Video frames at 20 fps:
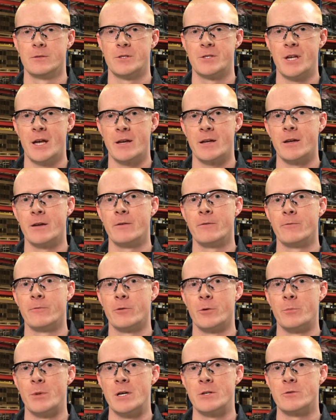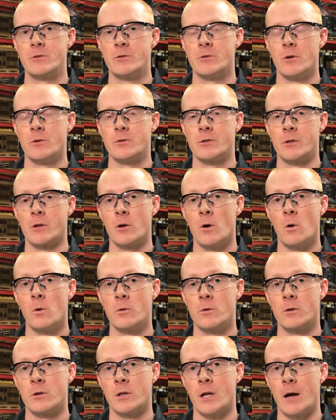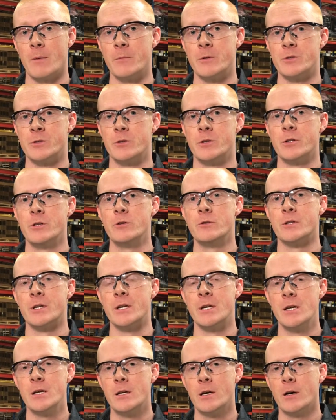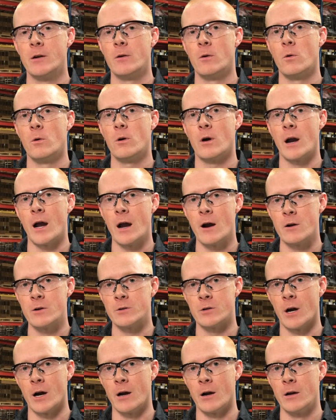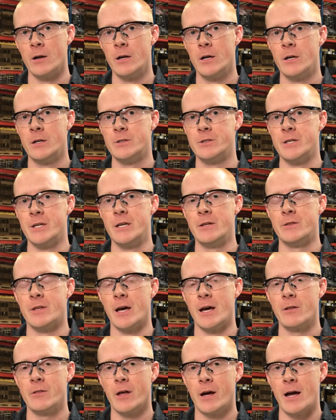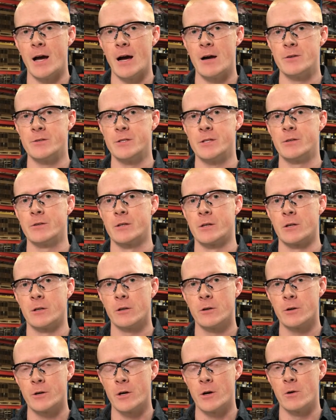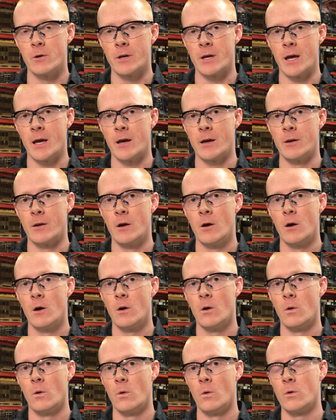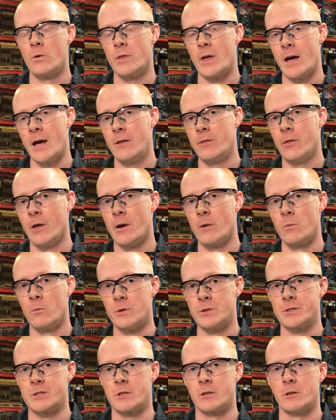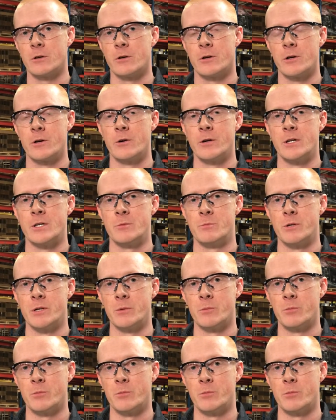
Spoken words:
Second, for best results in colder climates, you can use a heat gun or a hair dryer to heat the headlight housing, the clear coat can, or the headlight once the clear coat has been